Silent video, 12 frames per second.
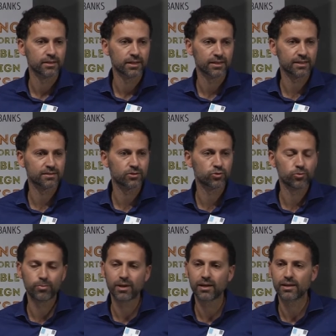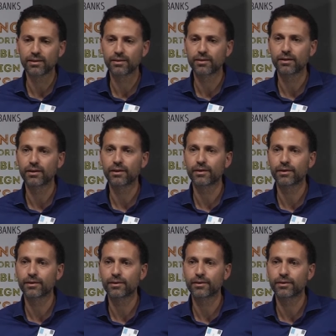And that's a two billion dollars
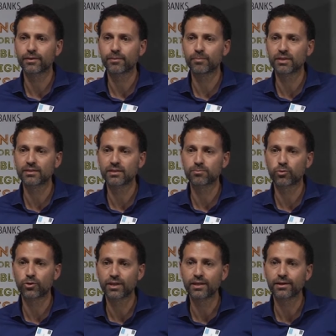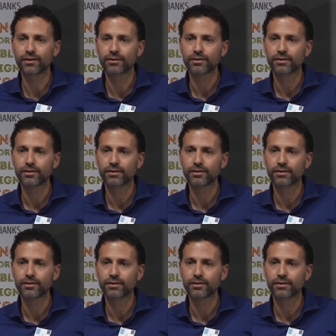uh, business per year.